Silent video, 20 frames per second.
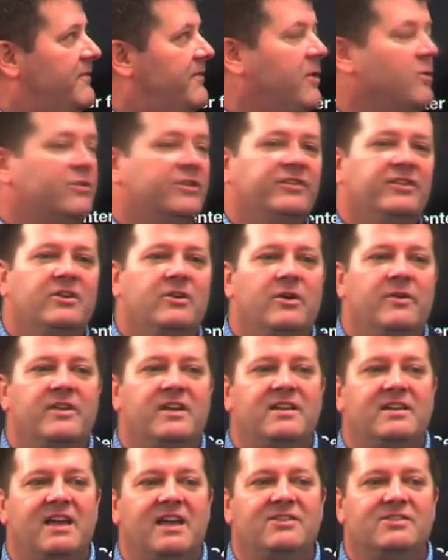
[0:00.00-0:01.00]
focusing on
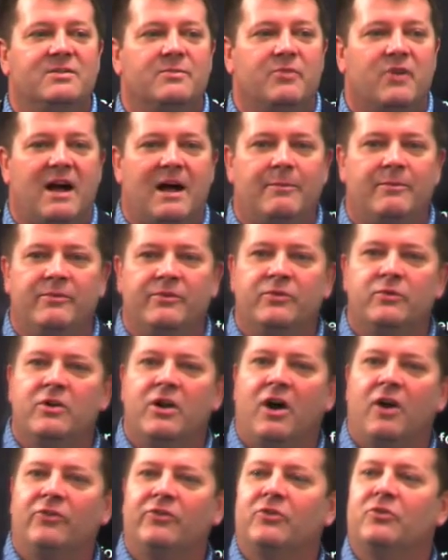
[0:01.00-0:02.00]
the attention problems
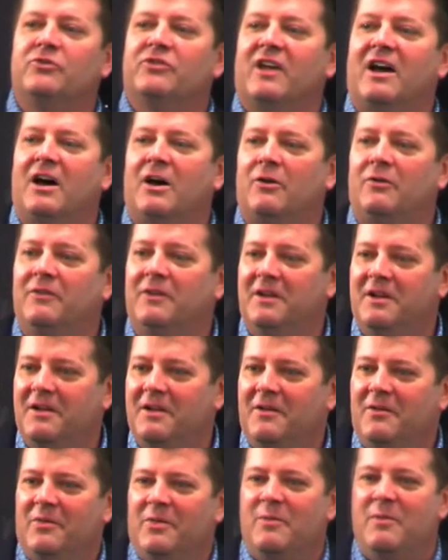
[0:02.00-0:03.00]
would also solve
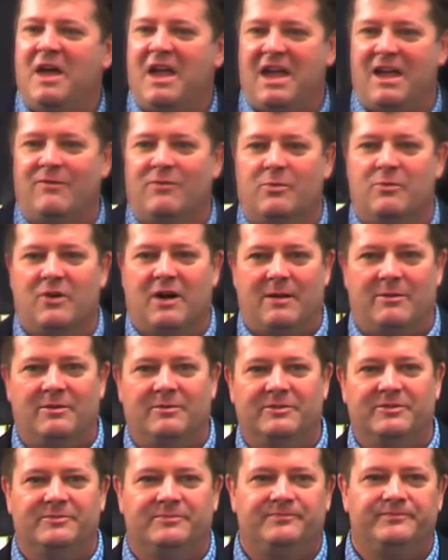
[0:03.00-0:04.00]
the behavior
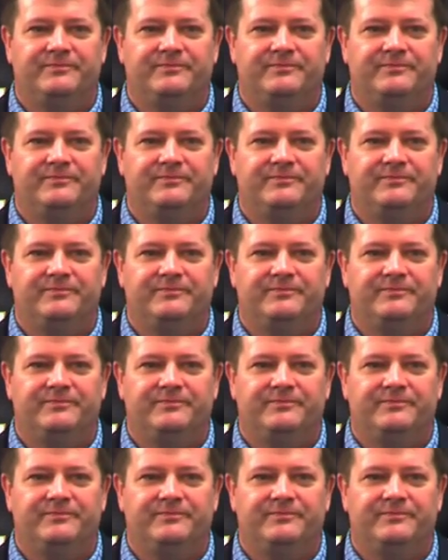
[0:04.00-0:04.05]
problems.